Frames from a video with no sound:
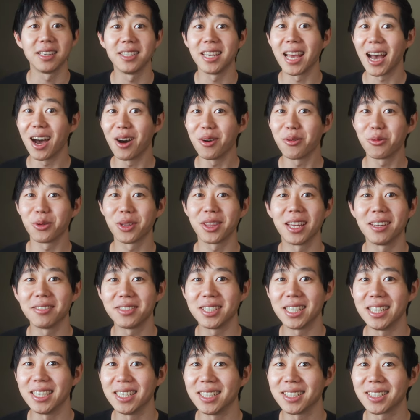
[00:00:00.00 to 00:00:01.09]
And now with N
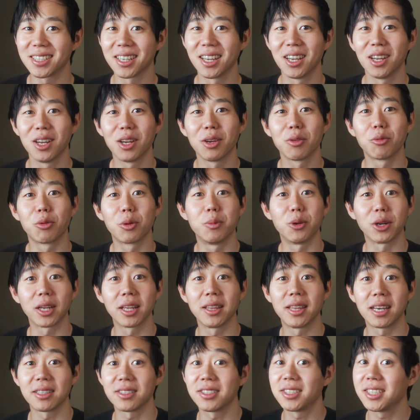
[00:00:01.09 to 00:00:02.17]
F Ts, we're
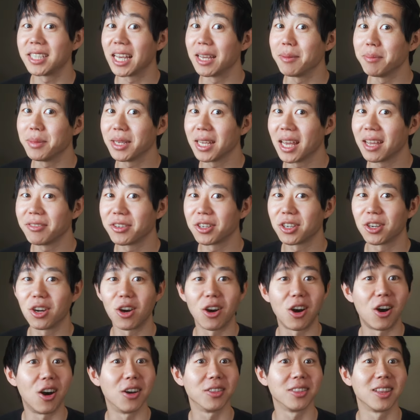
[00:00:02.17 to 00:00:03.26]
bringing that same behavior
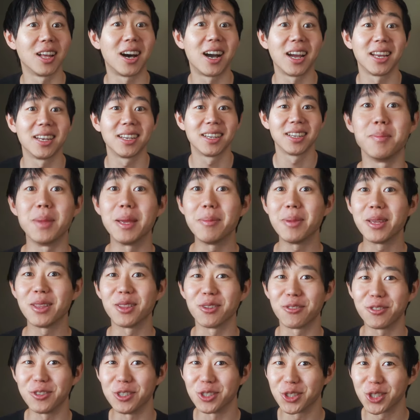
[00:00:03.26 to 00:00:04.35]
online. Maybe in
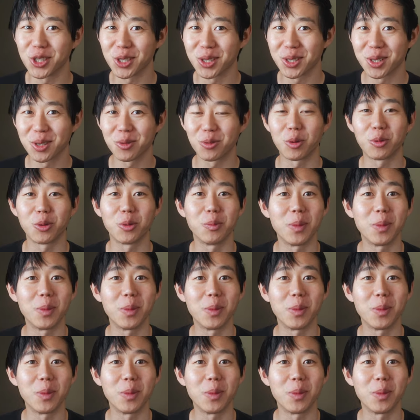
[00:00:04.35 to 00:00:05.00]
the future, what